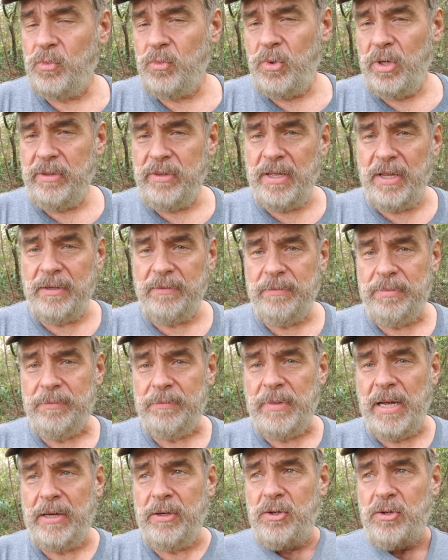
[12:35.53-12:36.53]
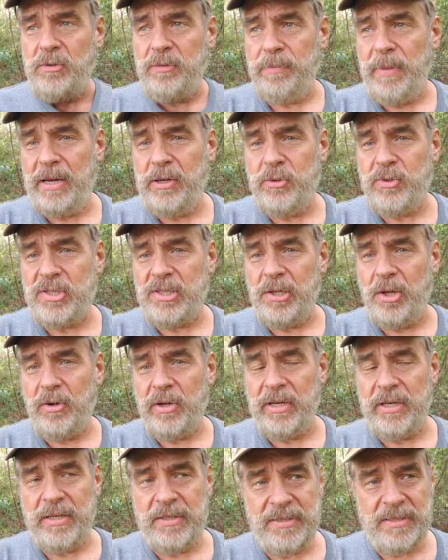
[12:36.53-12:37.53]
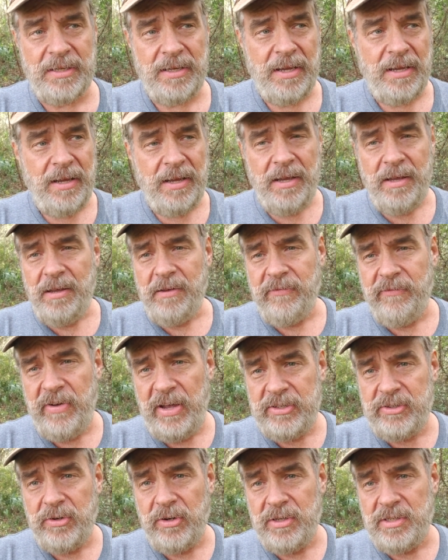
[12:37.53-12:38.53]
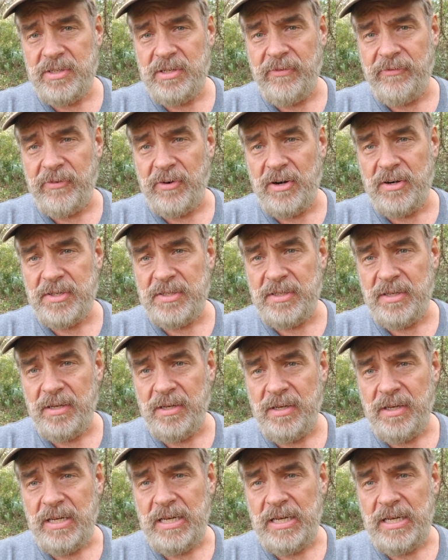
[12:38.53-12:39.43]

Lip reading: one thing, my new slogan is veterans first,